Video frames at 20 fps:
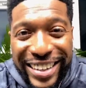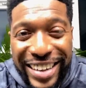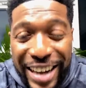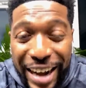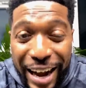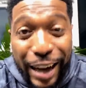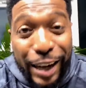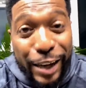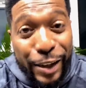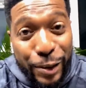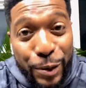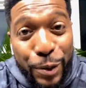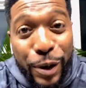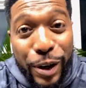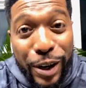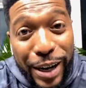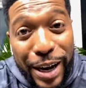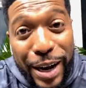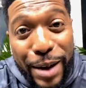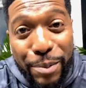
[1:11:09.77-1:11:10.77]
I can
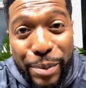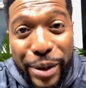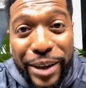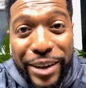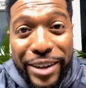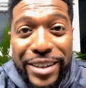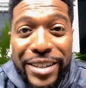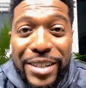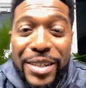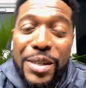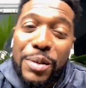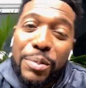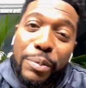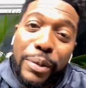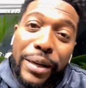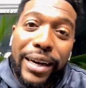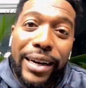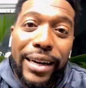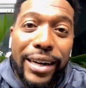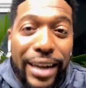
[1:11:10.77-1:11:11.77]
do a lot better,
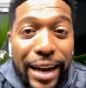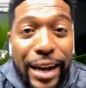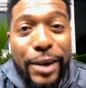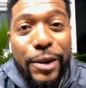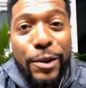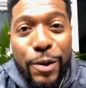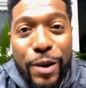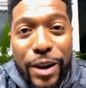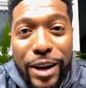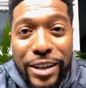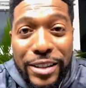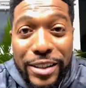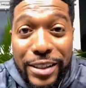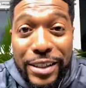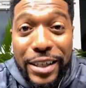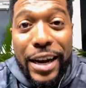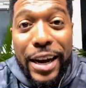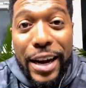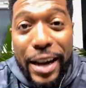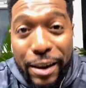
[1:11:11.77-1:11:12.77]
but I kind of
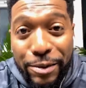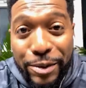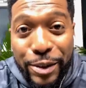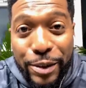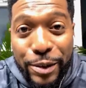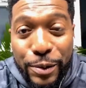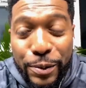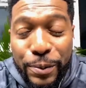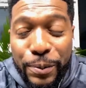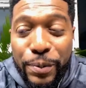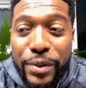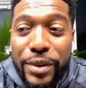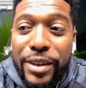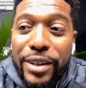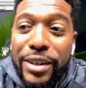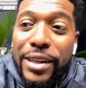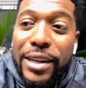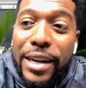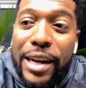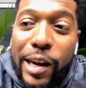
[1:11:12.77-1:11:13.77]
watch because I have to.
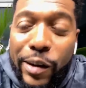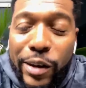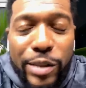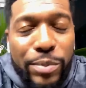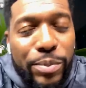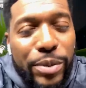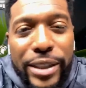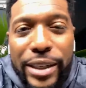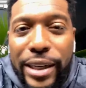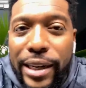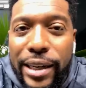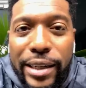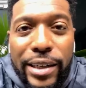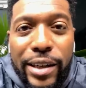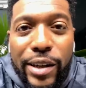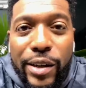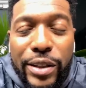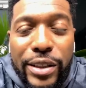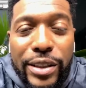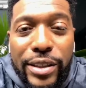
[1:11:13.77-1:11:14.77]
I just, but
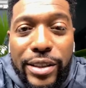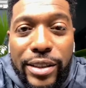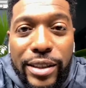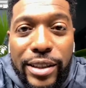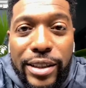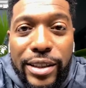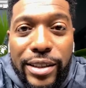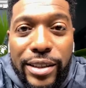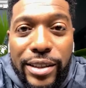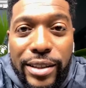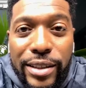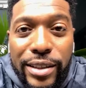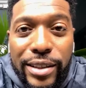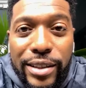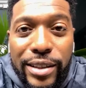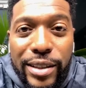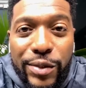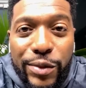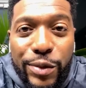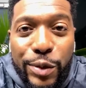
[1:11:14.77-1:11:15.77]
yeah, no, it's, it's,
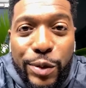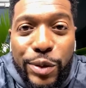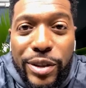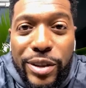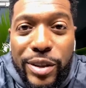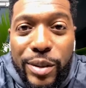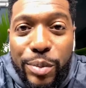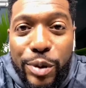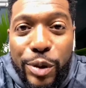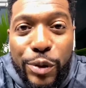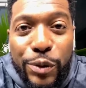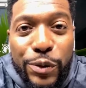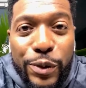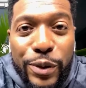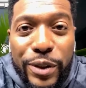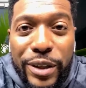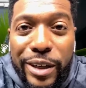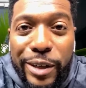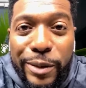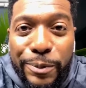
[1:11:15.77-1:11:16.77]
it's food is a
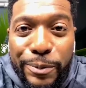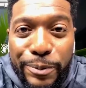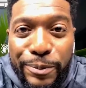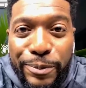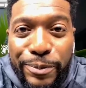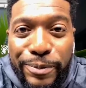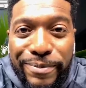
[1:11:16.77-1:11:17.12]
beautiful thing.